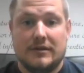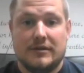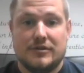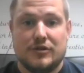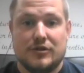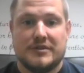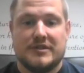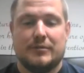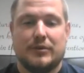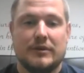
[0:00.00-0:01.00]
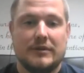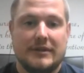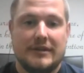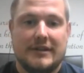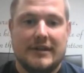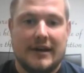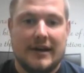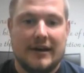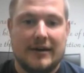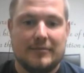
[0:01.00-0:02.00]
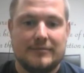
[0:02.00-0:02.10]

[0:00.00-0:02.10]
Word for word: Super simple. Um,